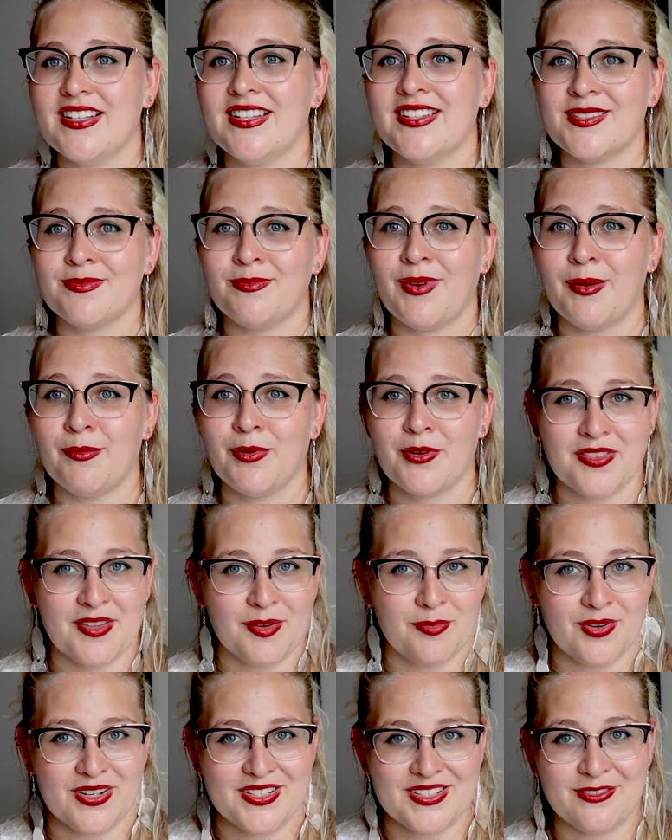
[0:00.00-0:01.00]
It's my birthday
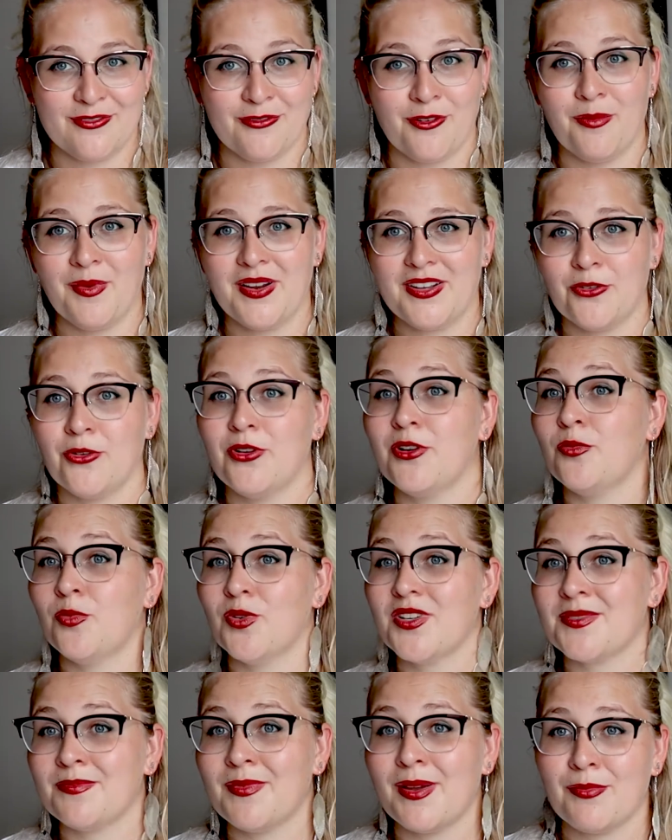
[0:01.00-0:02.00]
present it
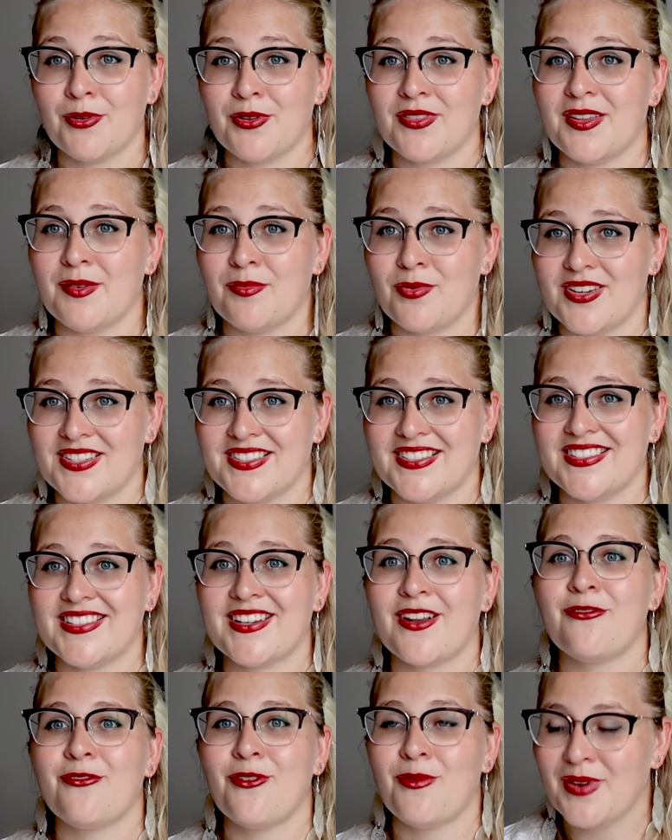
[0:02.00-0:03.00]
was my birthday
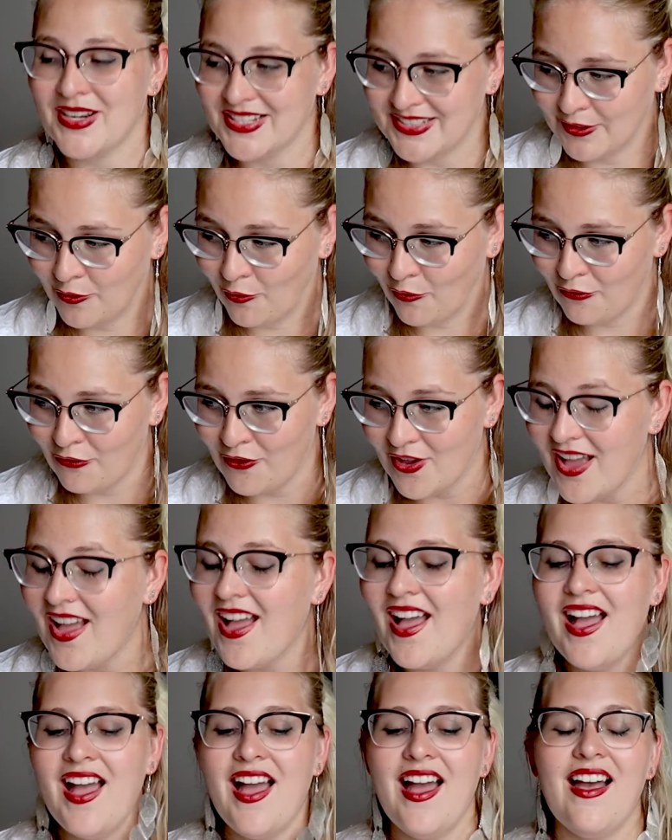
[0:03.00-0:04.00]
present for myself,
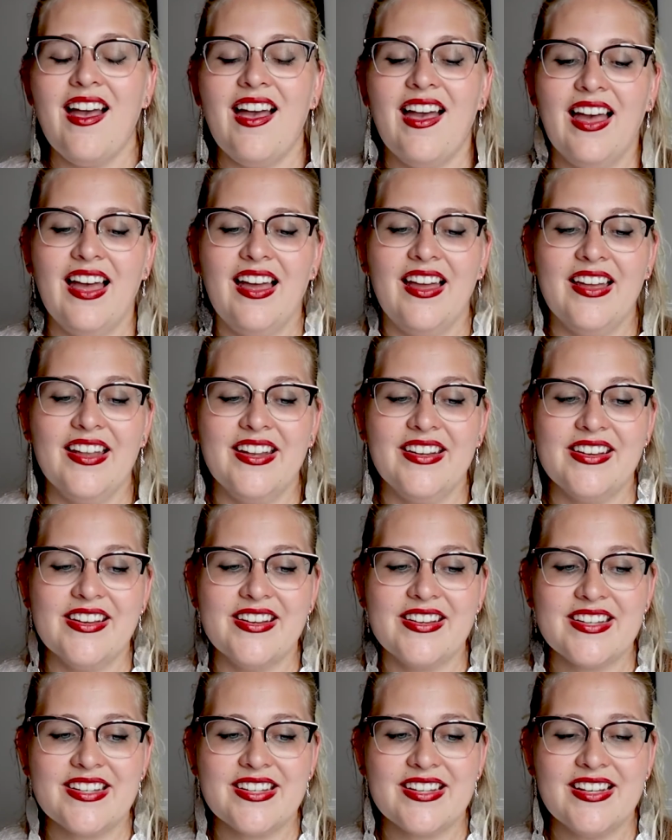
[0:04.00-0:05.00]

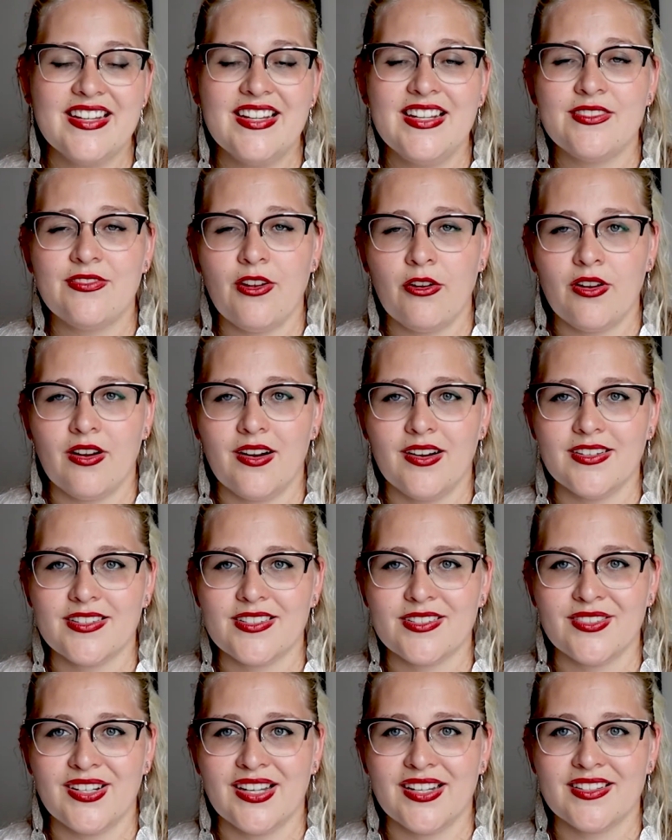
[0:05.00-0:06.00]
and it's very hard
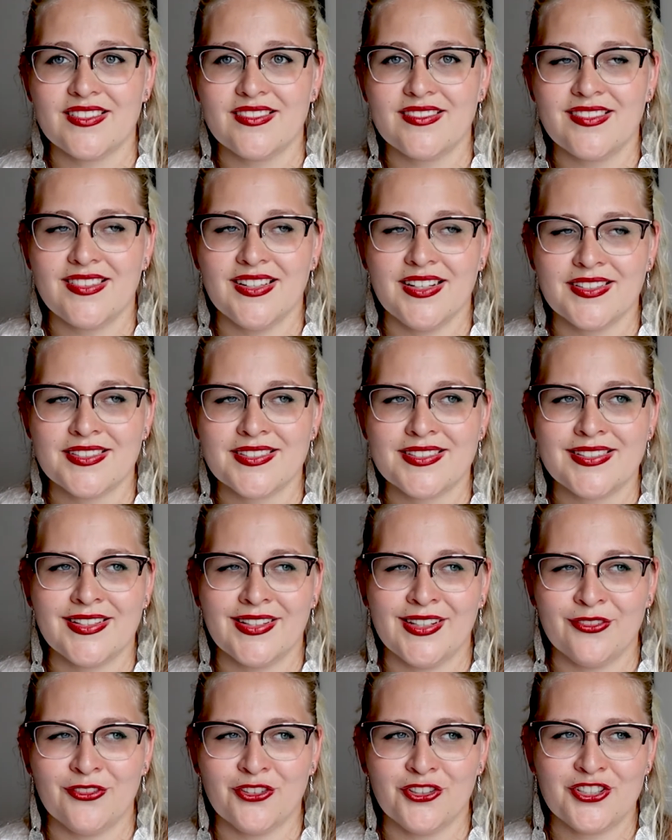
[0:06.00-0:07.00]
to get things
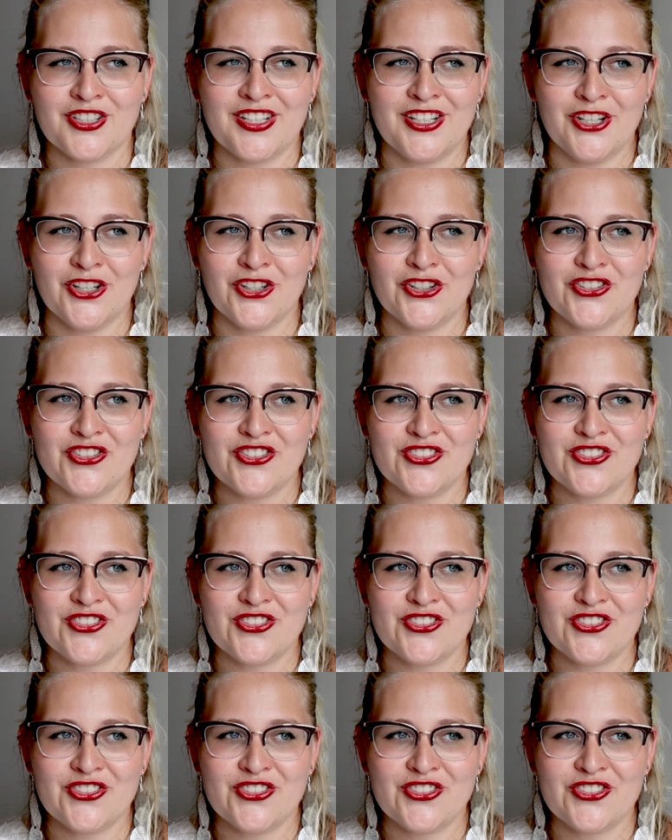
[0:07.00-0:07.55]
delivered here.